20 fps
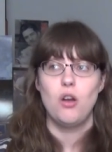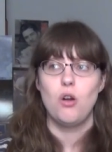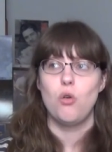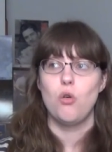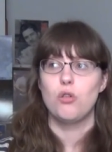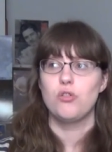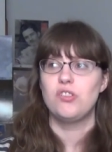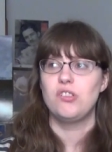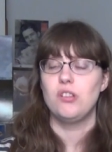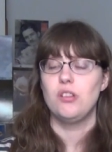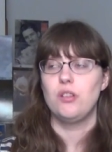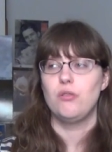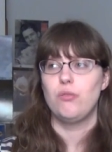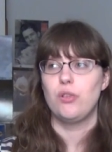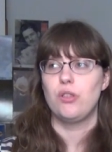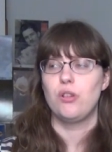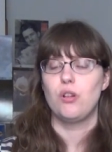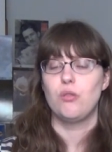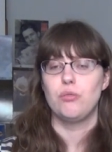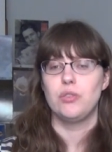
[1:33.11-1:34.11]
or dealing
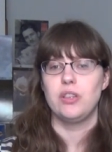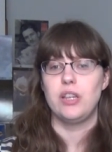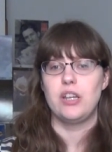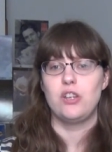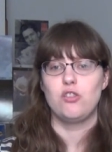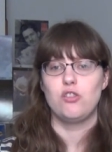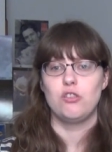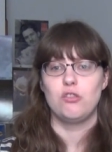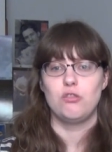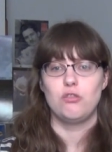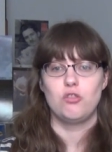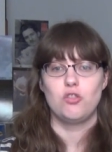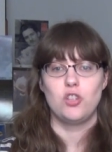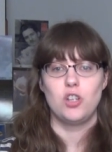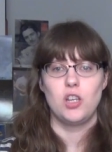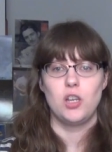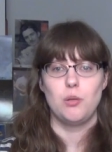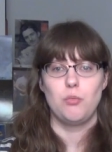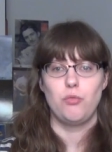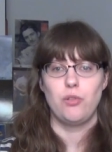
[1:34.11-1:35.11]
with her
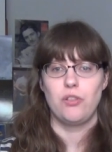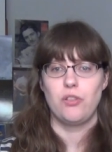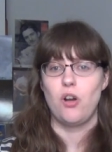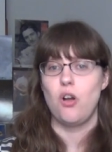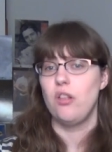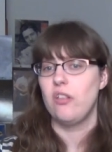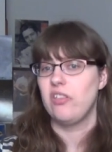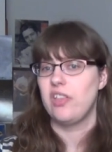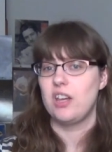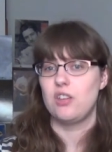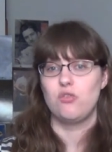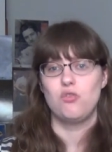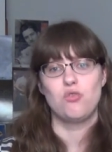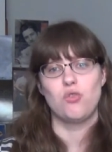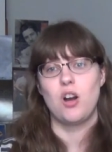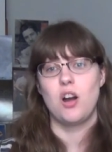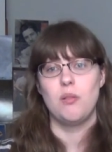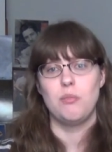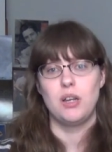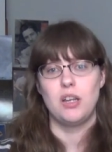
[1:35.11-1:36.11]
relationship with all of that
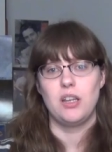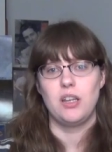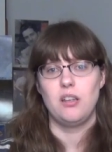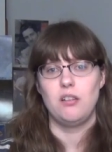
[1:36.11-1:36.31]
drama